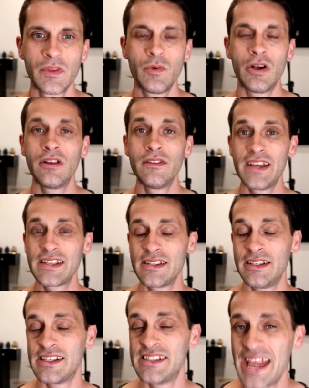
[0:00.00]
Well, that's
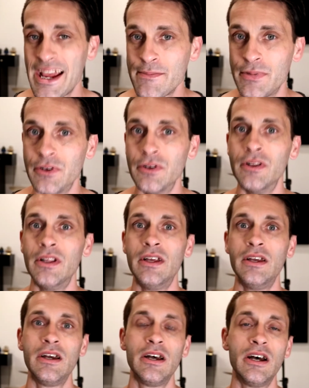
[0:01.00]
an example
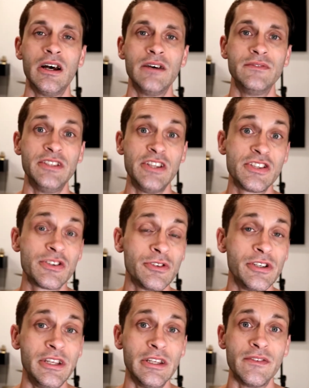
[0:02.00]
of the
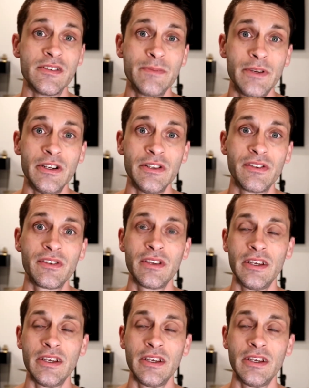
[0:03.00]
discerning of spirits.